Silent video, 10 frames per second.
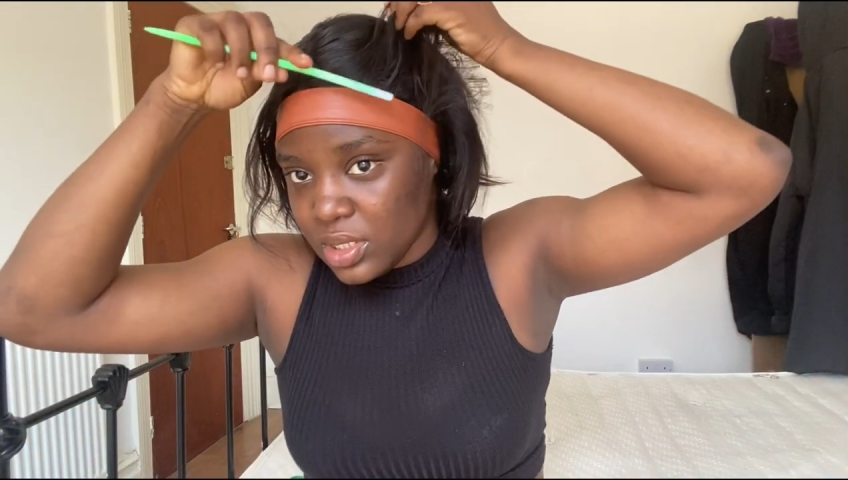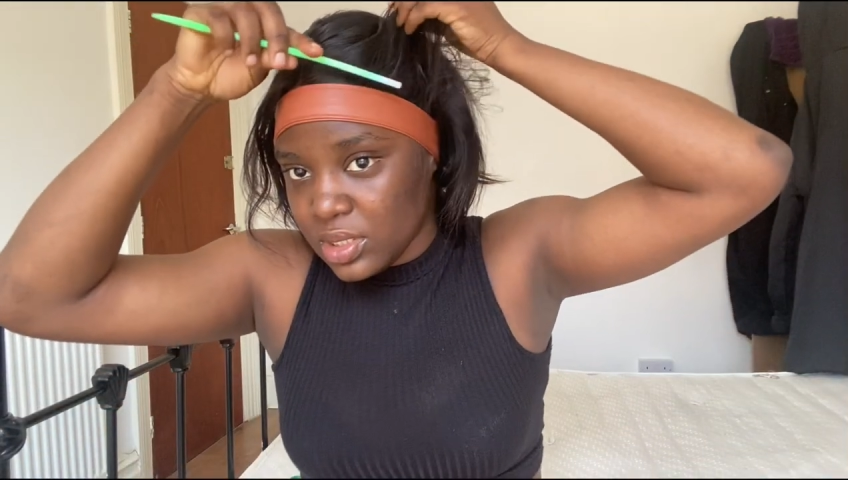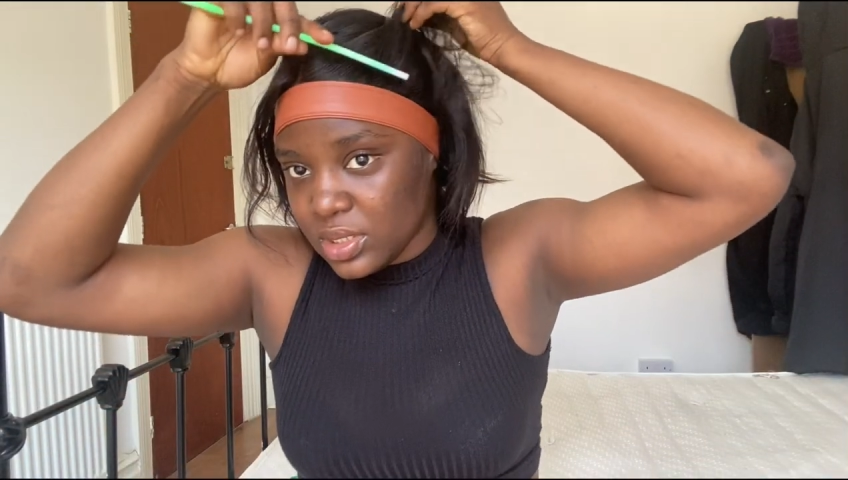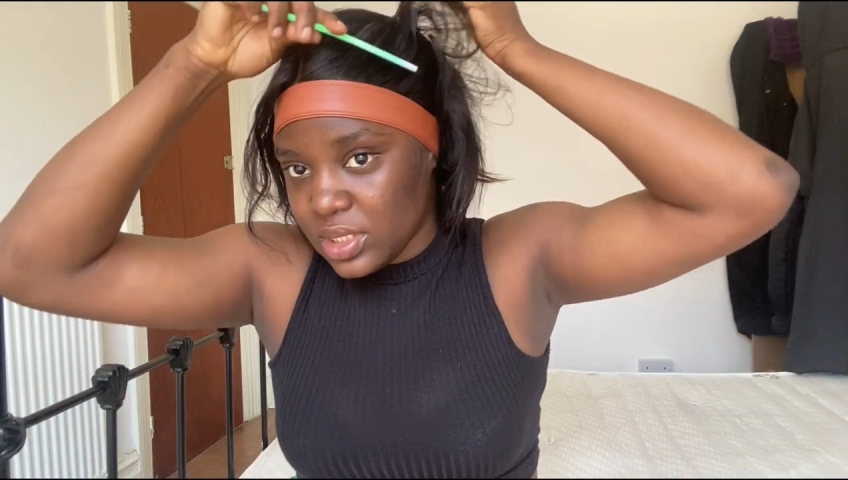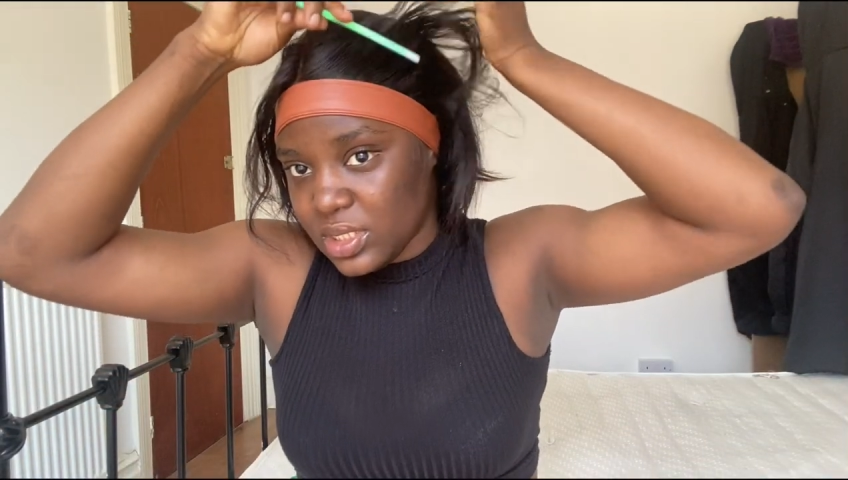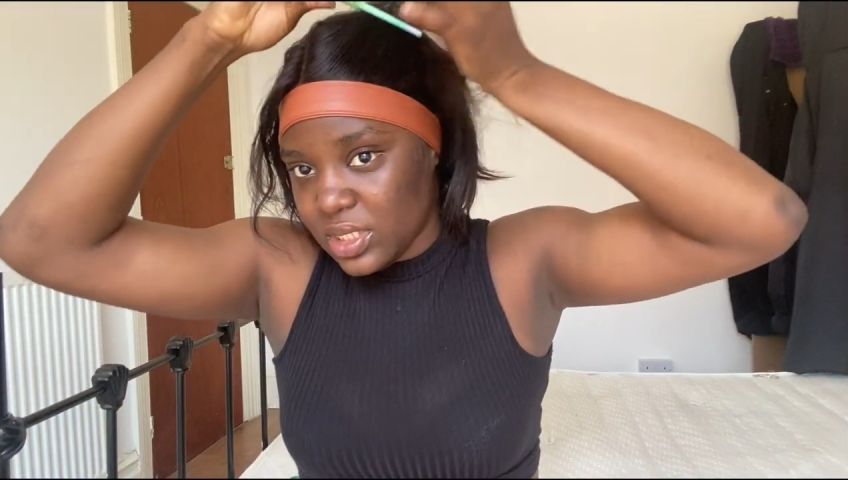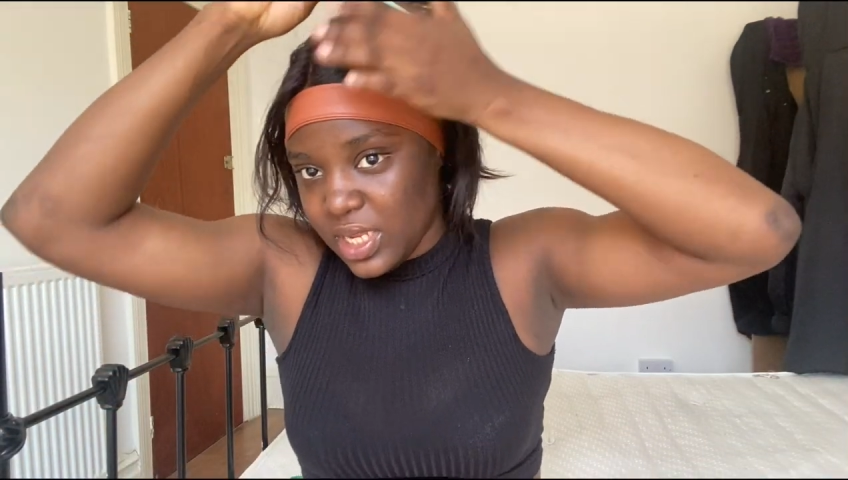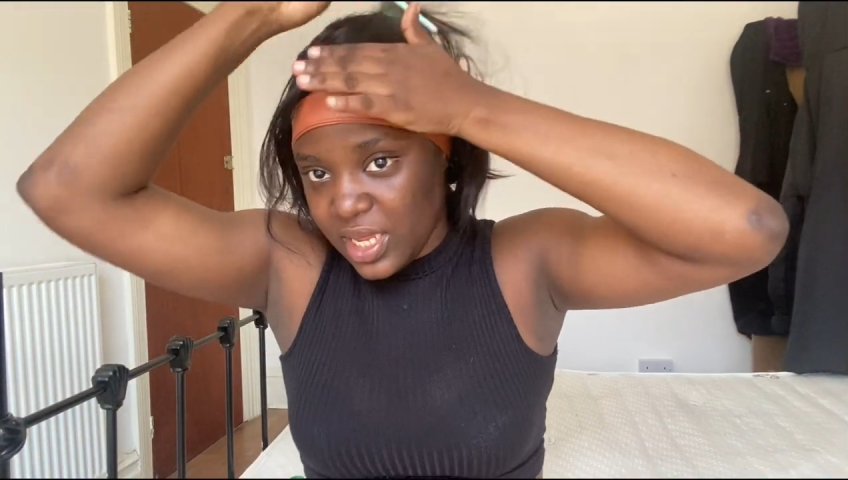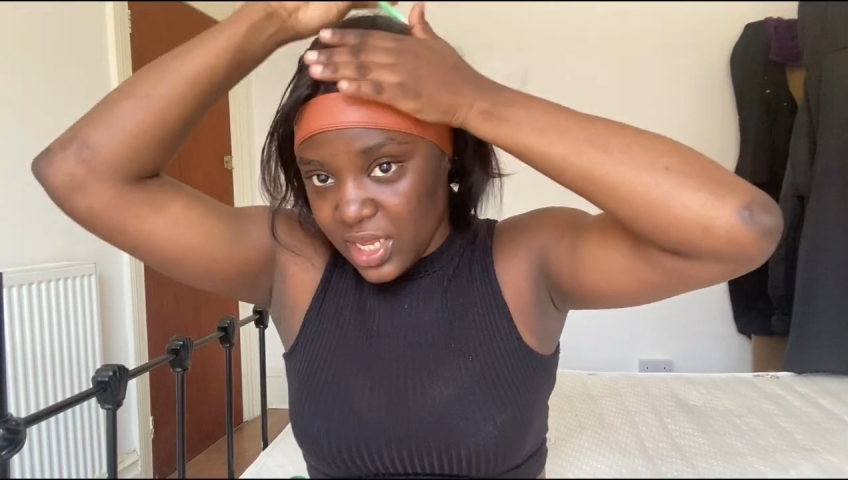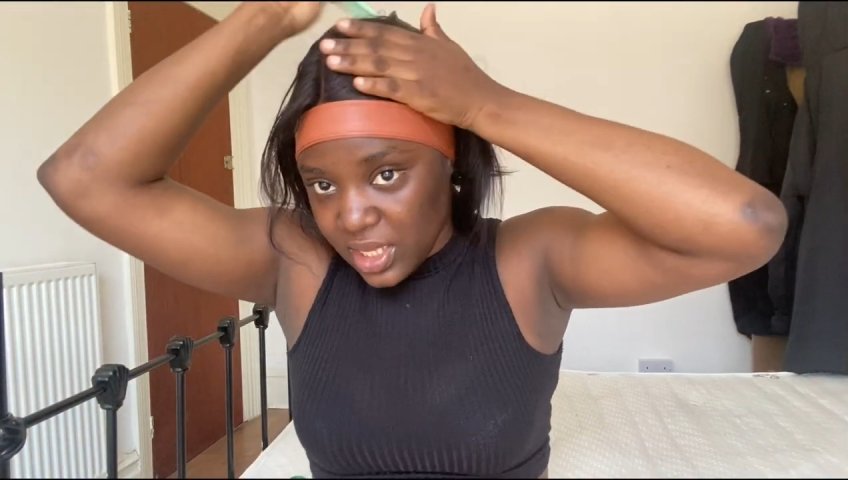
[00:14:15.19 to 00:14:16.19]

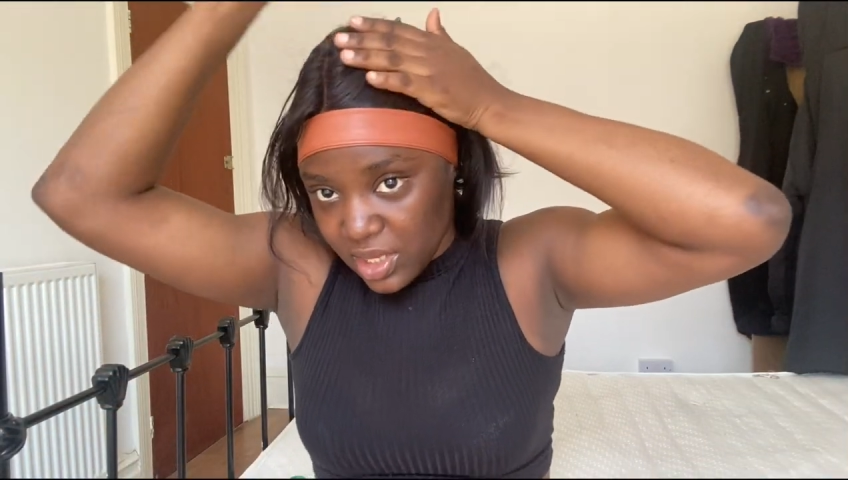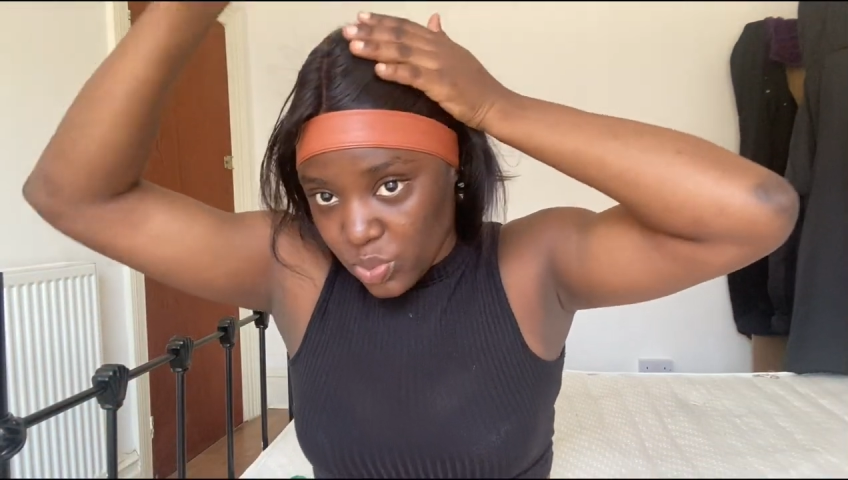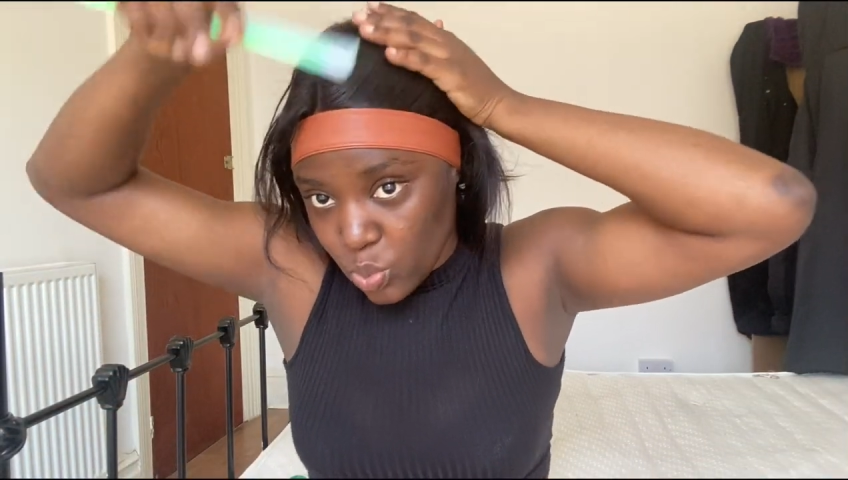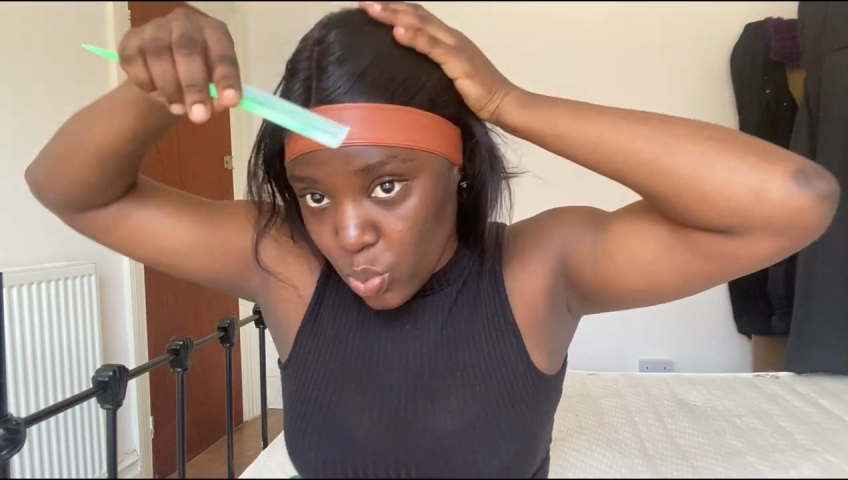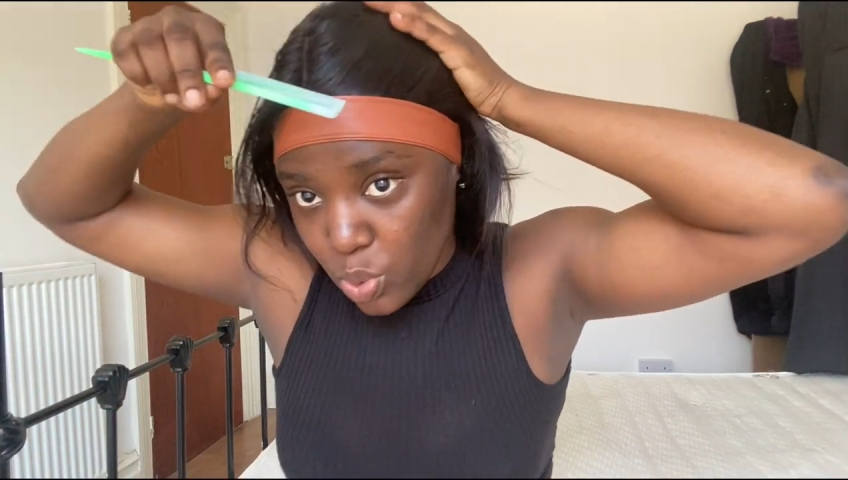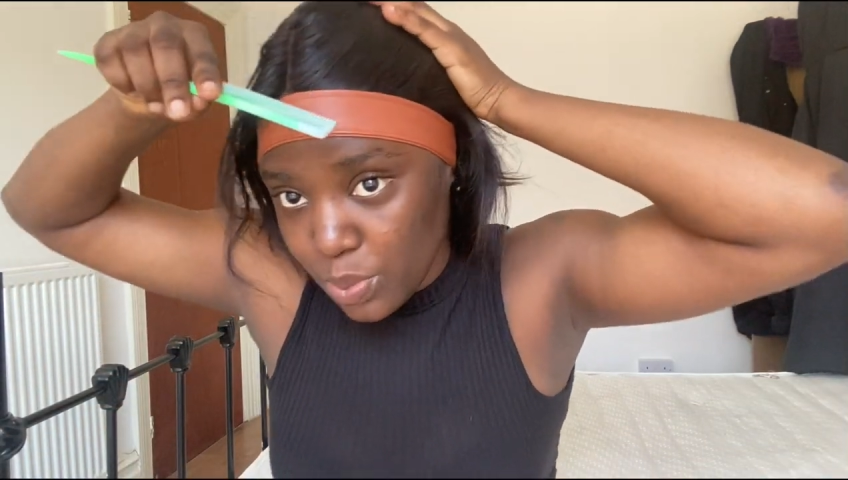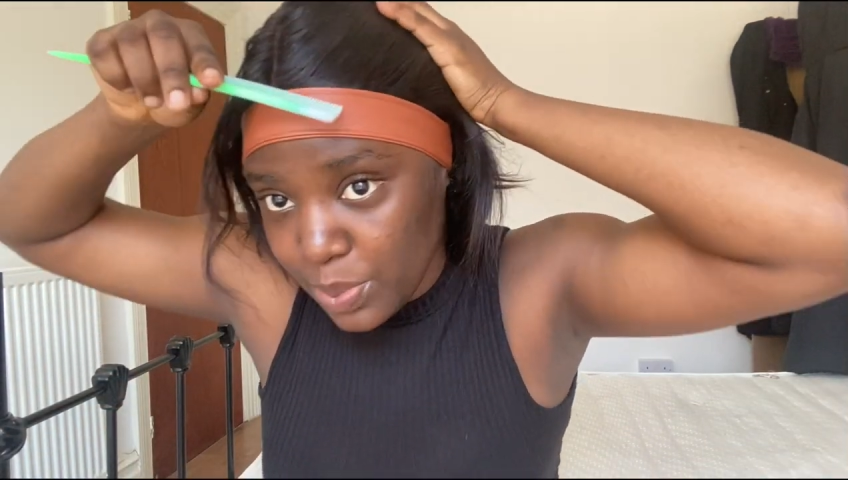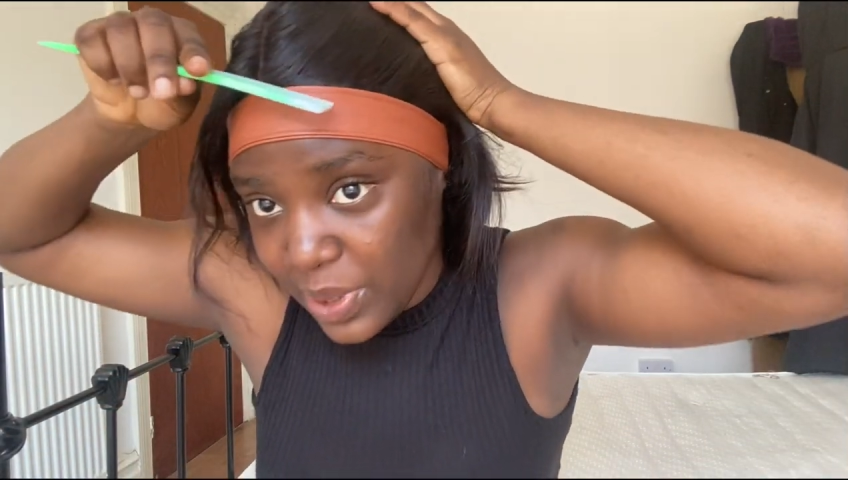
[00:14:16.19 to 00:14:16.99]
stay in one